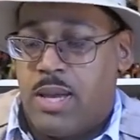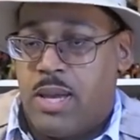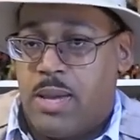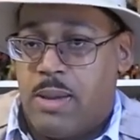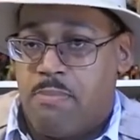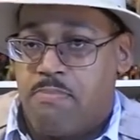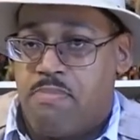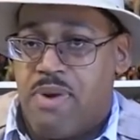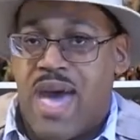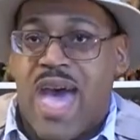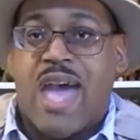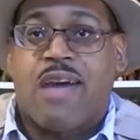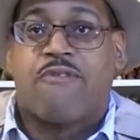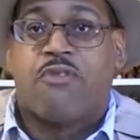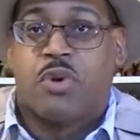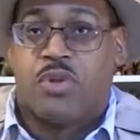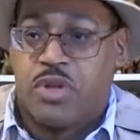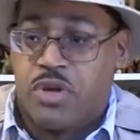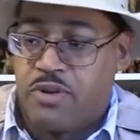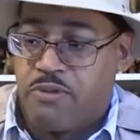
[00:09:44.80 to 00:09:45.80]

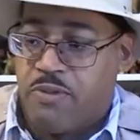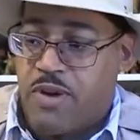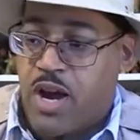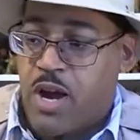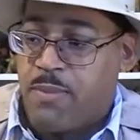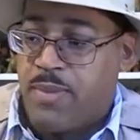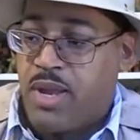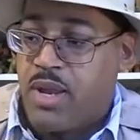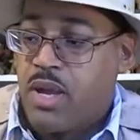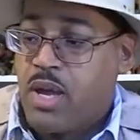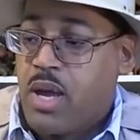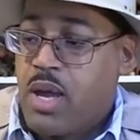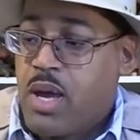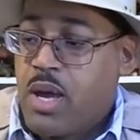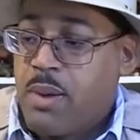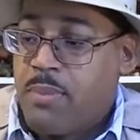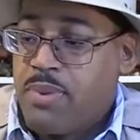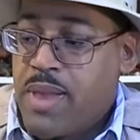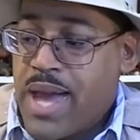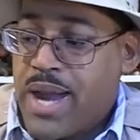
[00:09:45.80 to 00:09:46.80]
impactful in their environment.
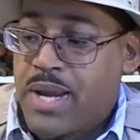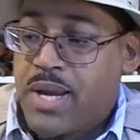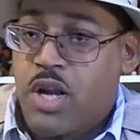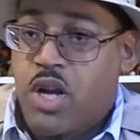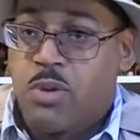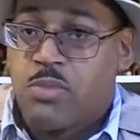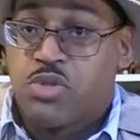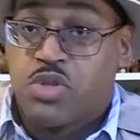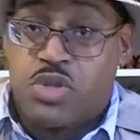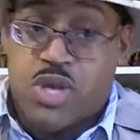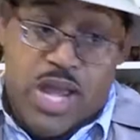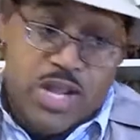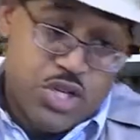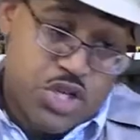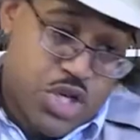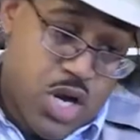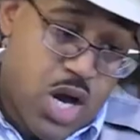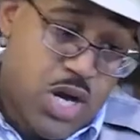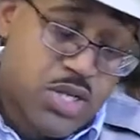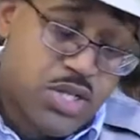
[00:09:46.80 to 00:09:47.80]
Placoderms are not
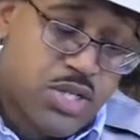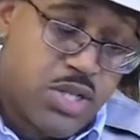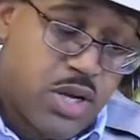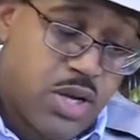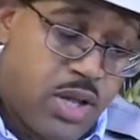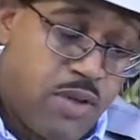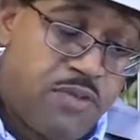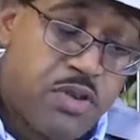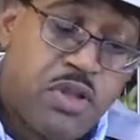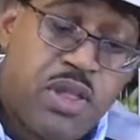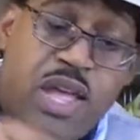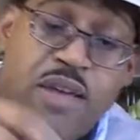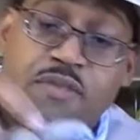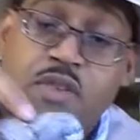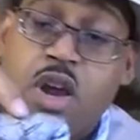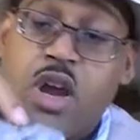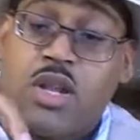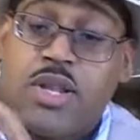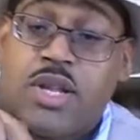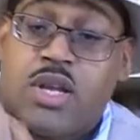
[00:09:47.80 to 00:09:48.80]
sharks. They're even though they have
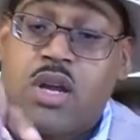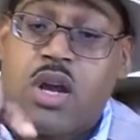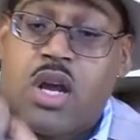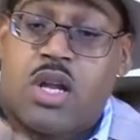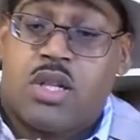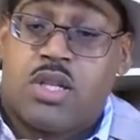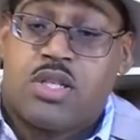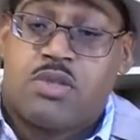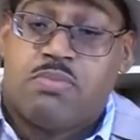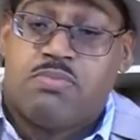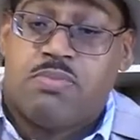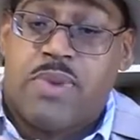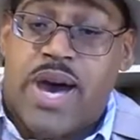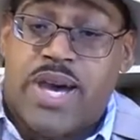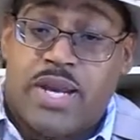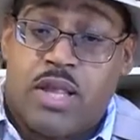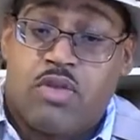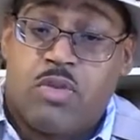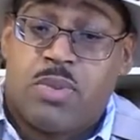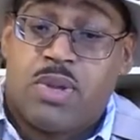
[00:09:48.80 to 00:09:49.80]
car cartilage
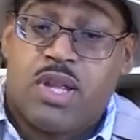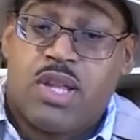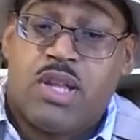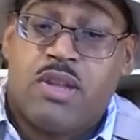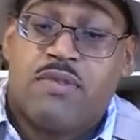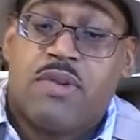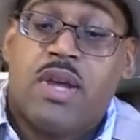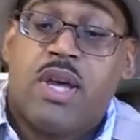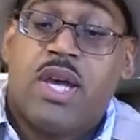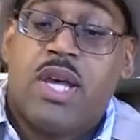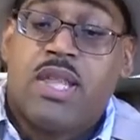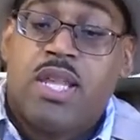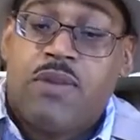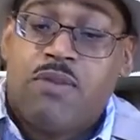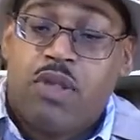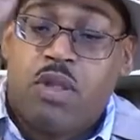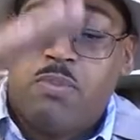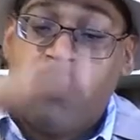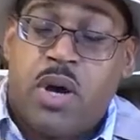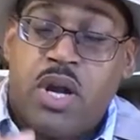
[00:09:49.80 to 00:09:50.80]
bodies, I believe, they have
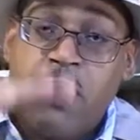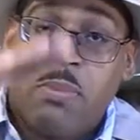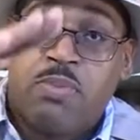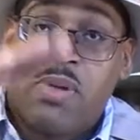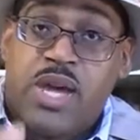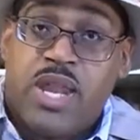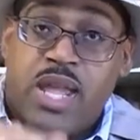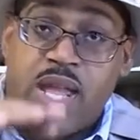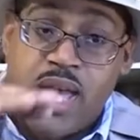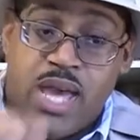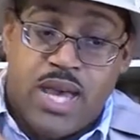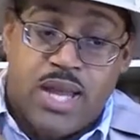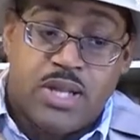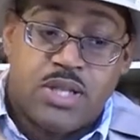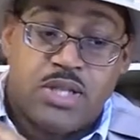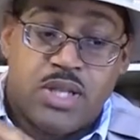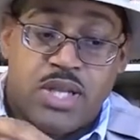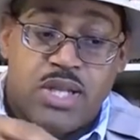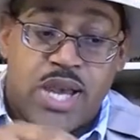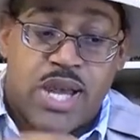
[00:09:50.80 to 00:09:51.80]
these bony platy
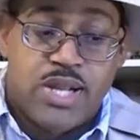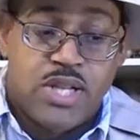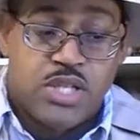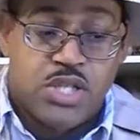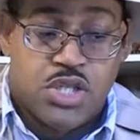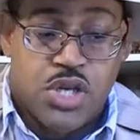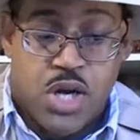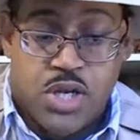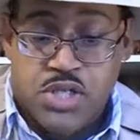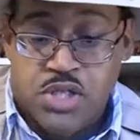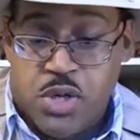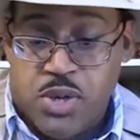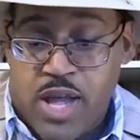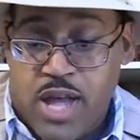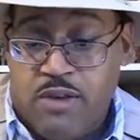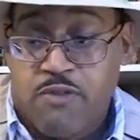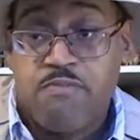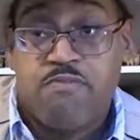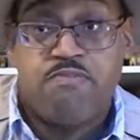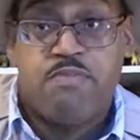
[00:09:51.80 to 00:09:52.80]
heads, and, not, and sharks don't
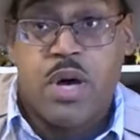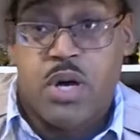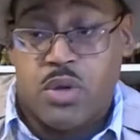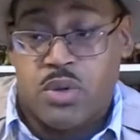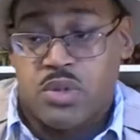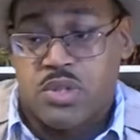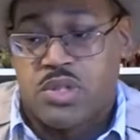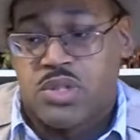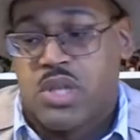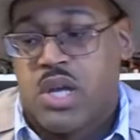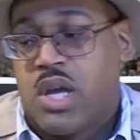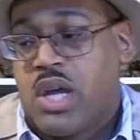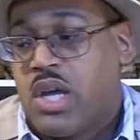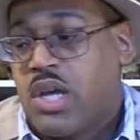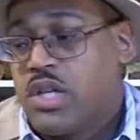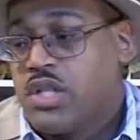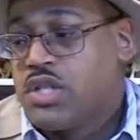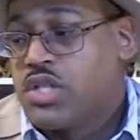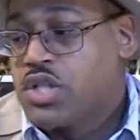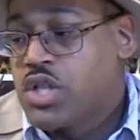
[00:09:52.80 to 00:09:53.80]
have bones.
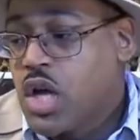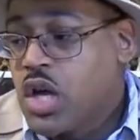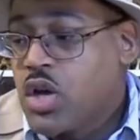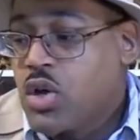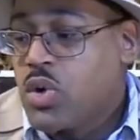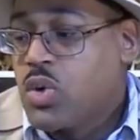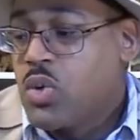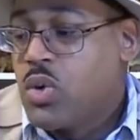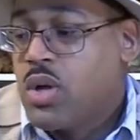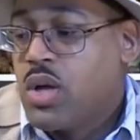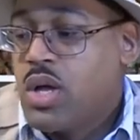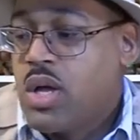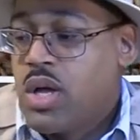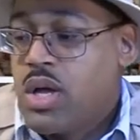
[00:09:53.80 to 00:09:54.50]
So,